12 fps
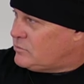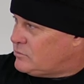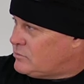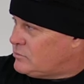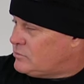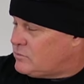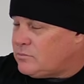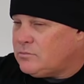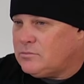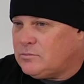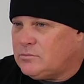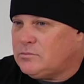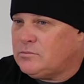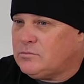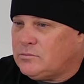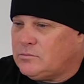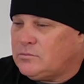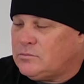
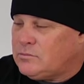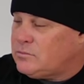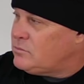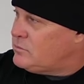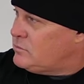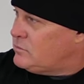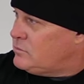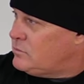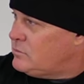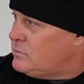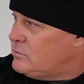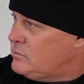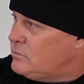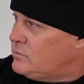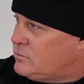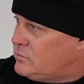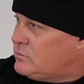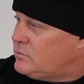
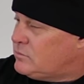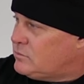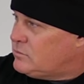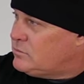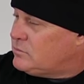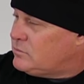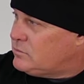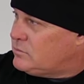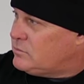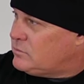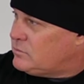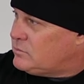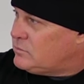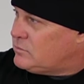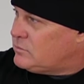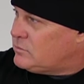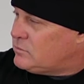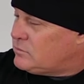
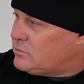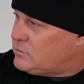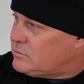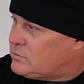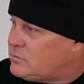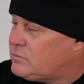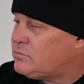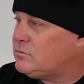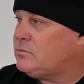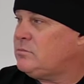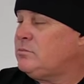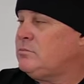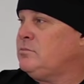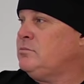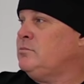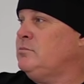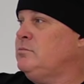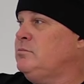
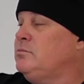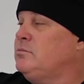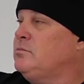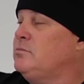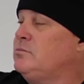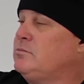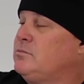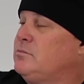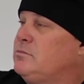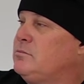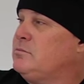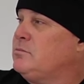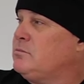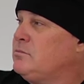The person shown says nothing.